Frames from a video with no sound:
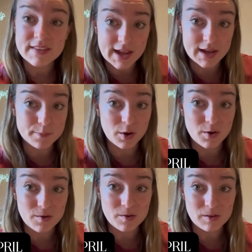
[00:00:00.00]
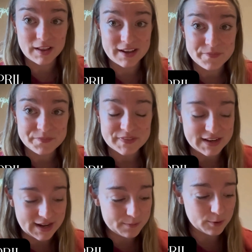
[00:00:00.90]
April.
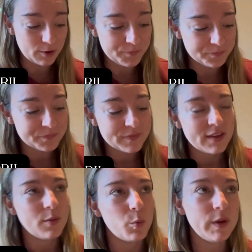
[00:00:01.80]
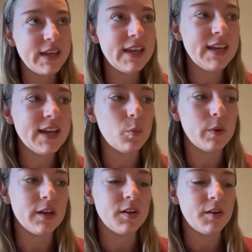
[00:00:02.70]
In April, we
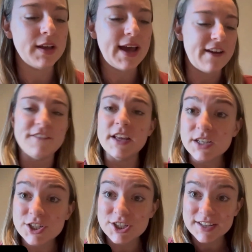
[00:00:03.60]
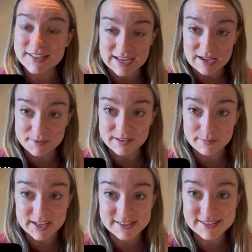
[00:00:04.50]
will have finished Taming the
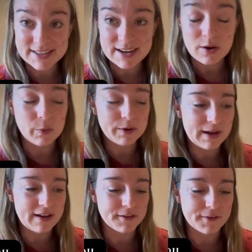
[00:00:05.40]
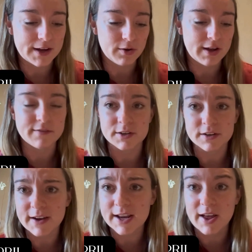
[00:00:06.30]
Beast. We will have the final cover,
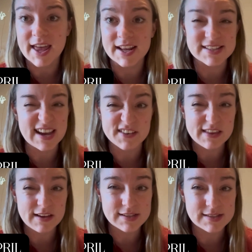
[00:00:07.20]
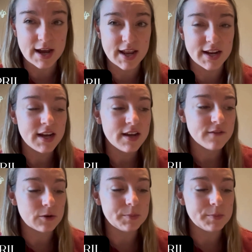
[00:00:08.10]
final edits. Everything is done. From